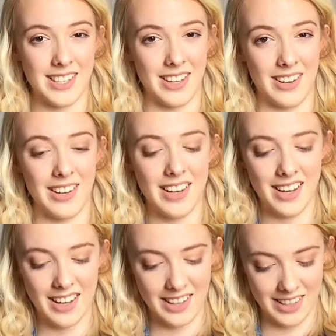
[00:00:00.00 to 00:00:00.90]
So
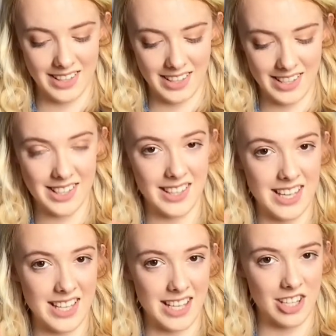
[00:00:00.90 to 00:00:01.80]
this is
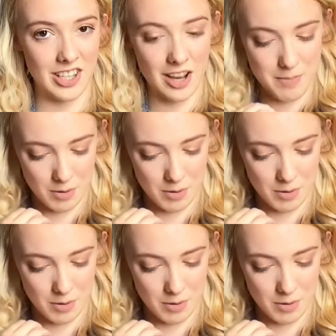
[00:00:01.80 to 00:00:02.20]
the t-shirt that I